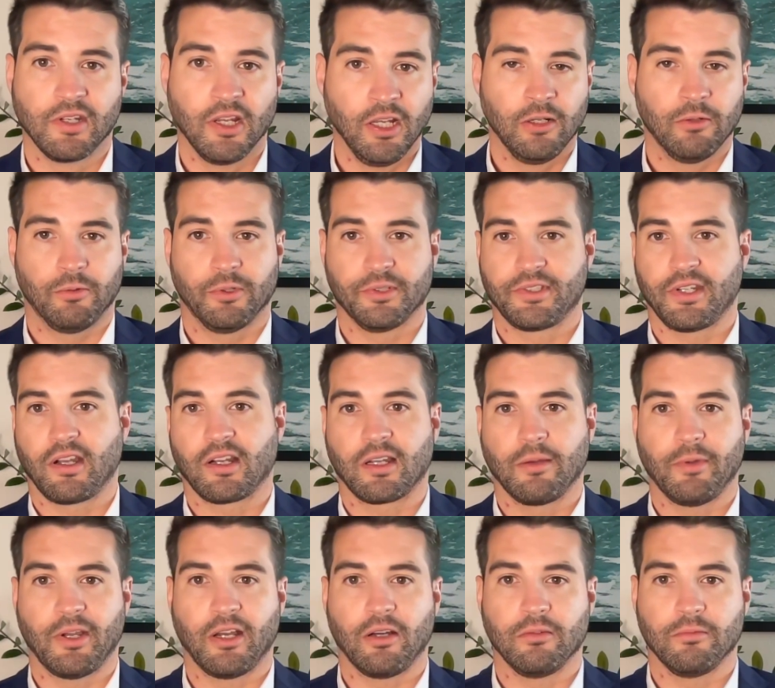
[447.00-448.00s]
We'll talk
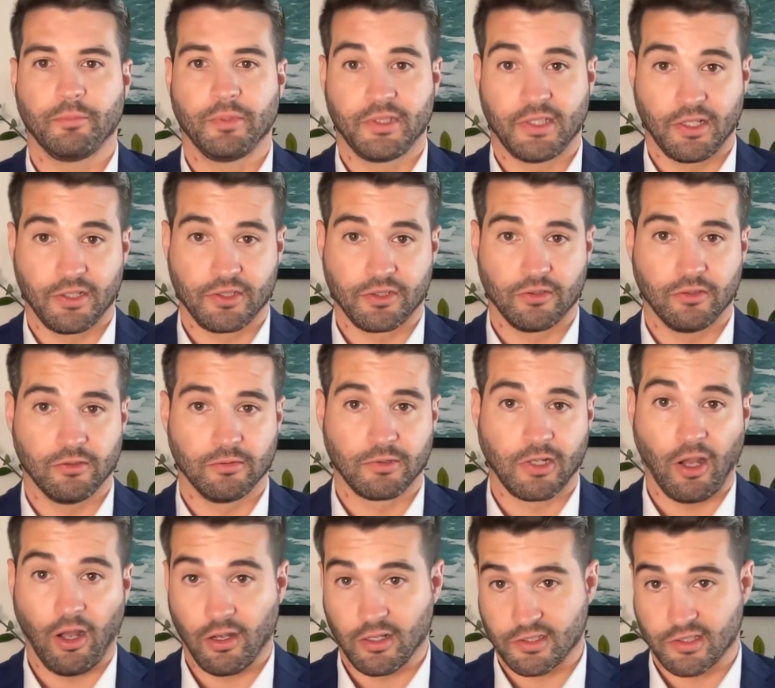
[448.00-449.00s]
about potential
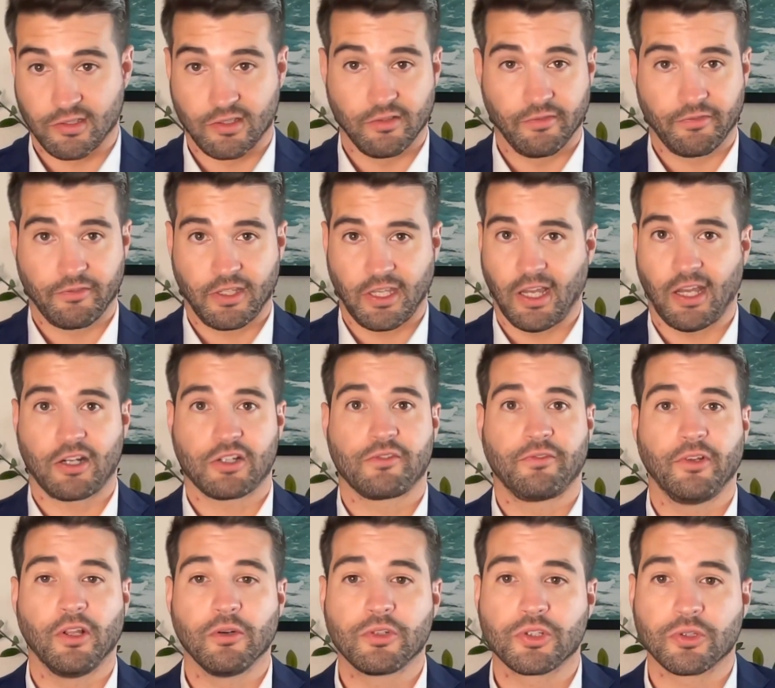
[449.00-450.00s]
causes of cash
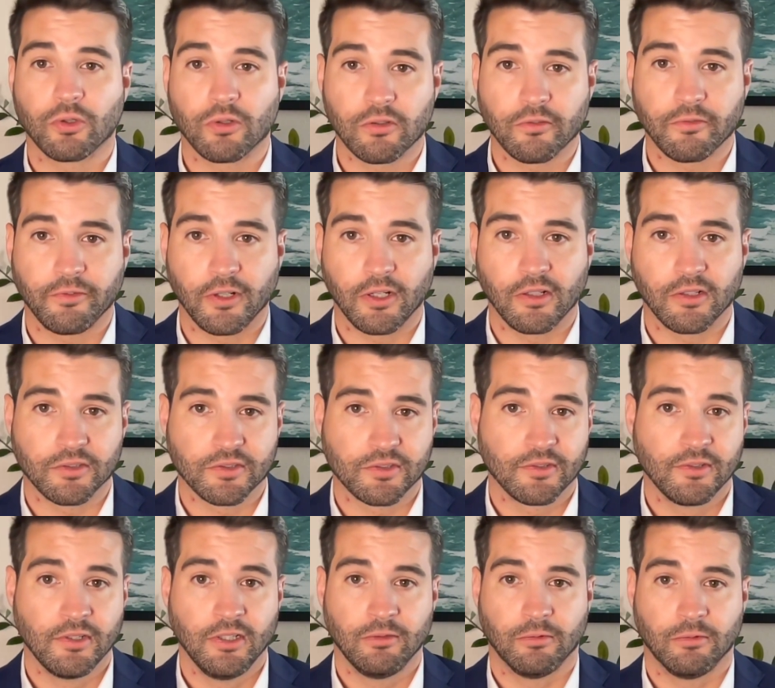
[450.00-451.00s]
flow shortfalls.
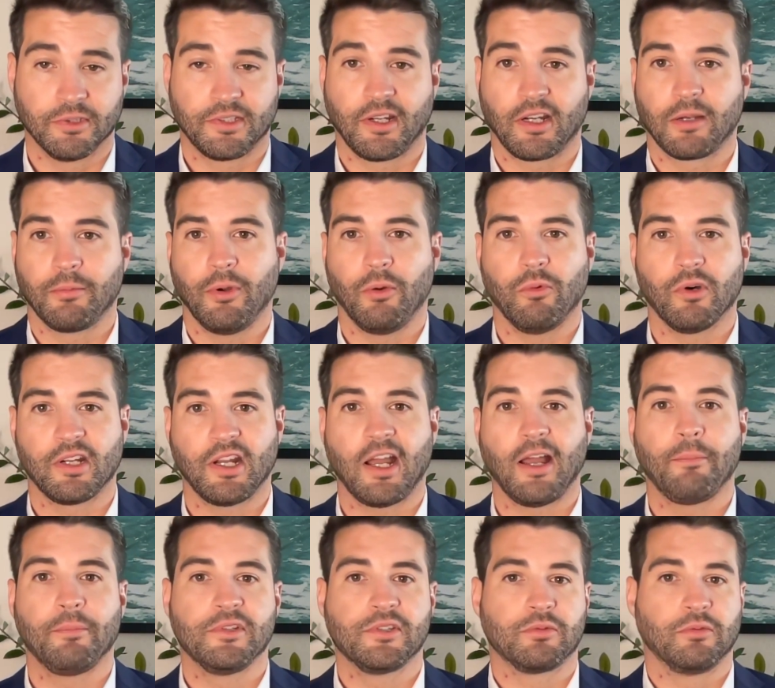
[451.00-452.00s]
We'll talk about what
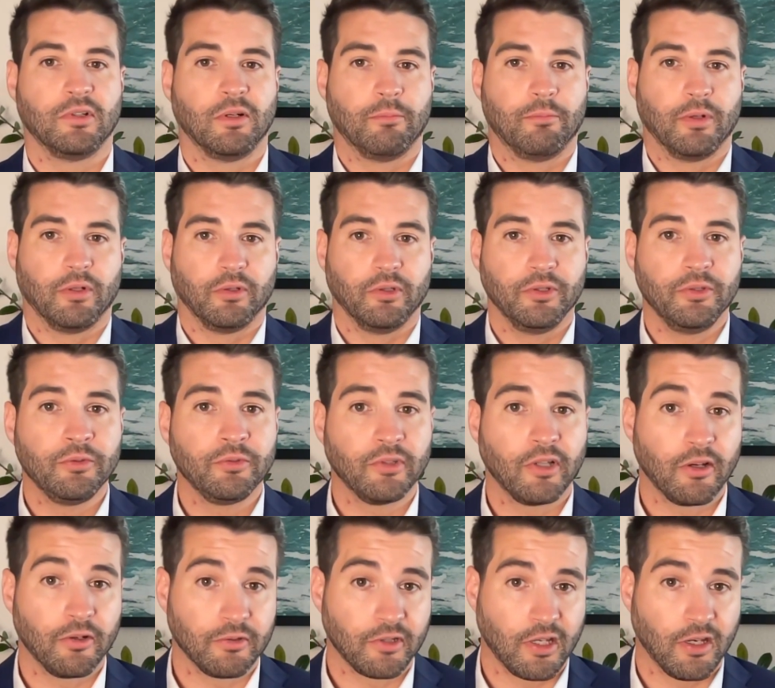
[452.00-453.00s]
happens when a balloon
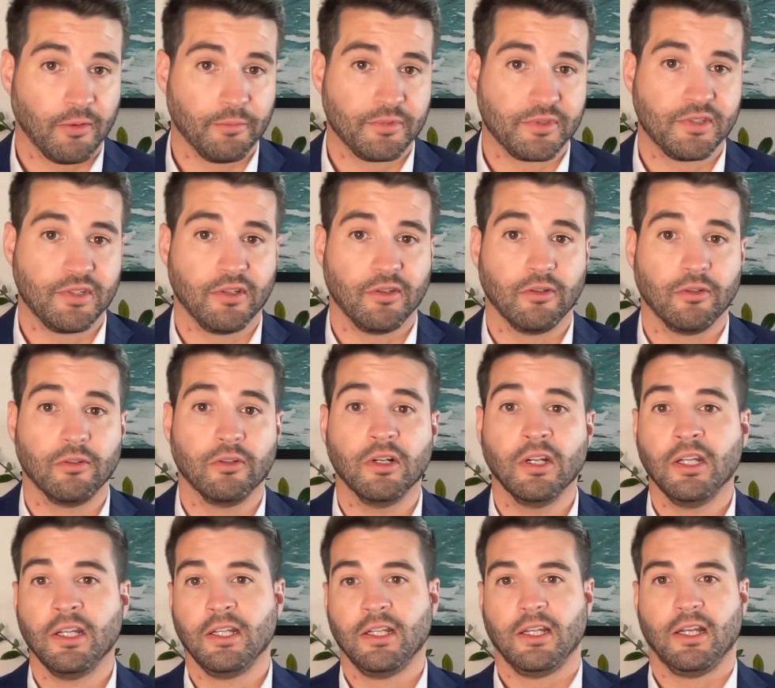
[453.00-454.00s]
loan comes due
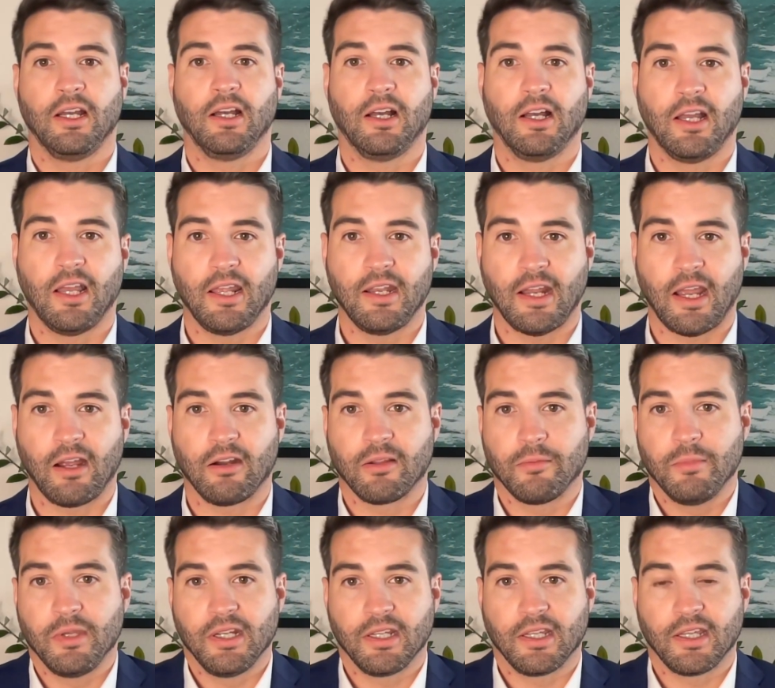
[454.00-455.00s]
and how to
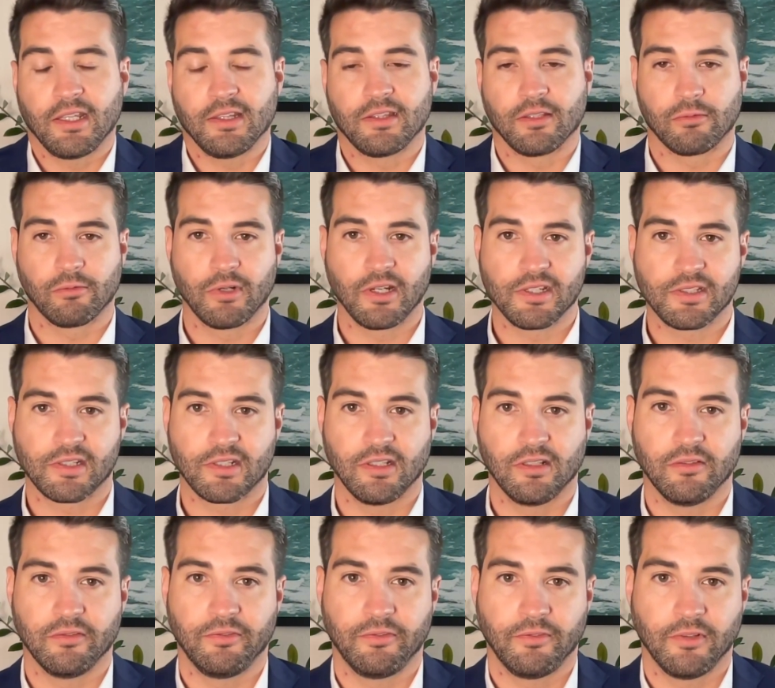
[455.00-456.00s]
mitigate the risk
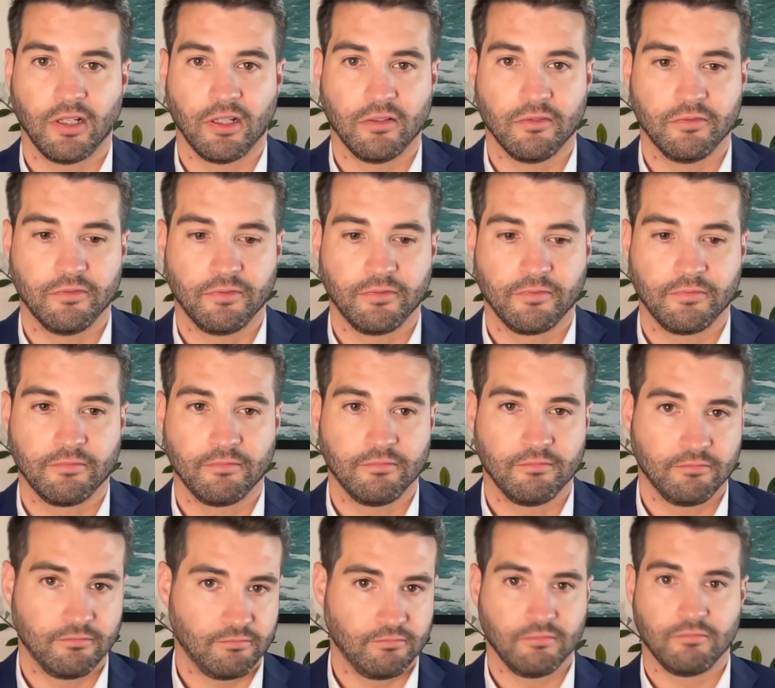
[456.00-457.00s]
of
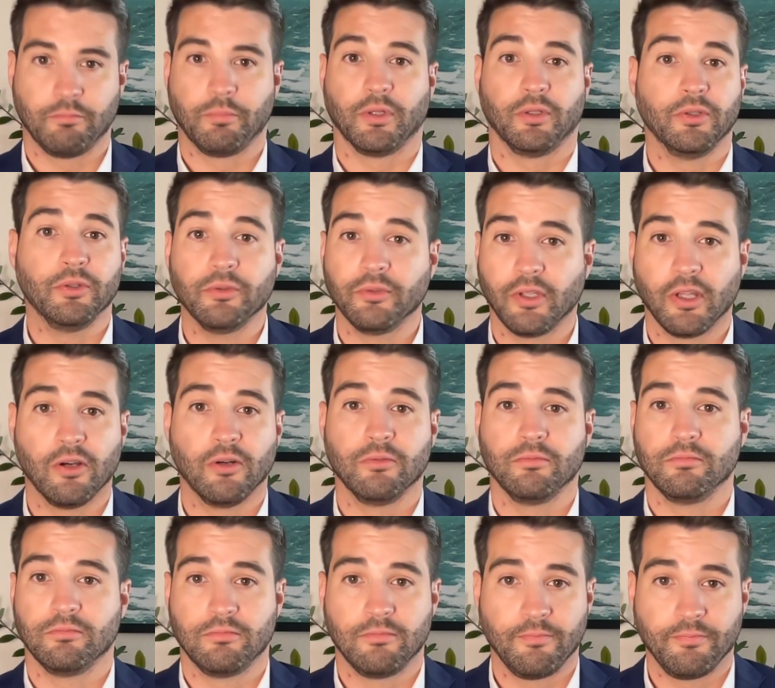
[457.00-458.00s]
balloon
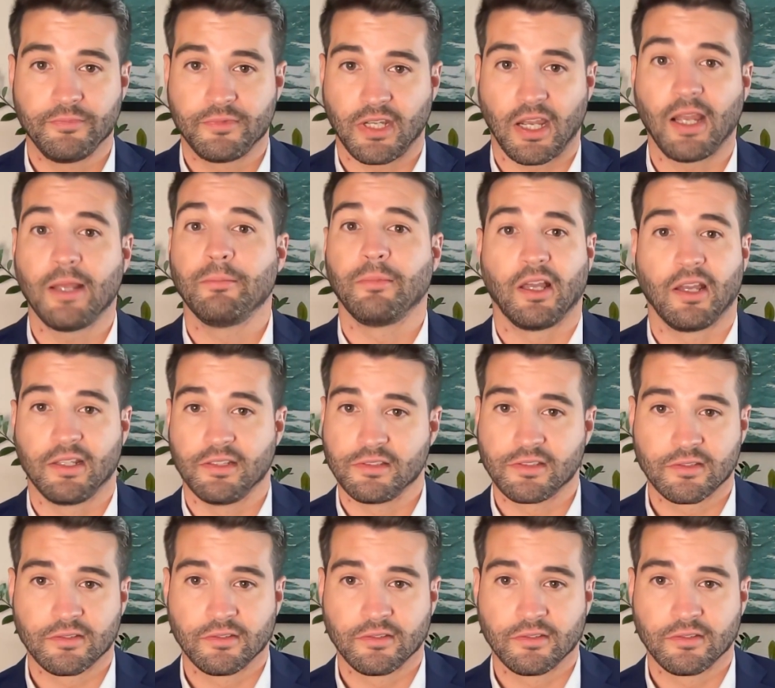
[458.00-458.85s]
loan timelines.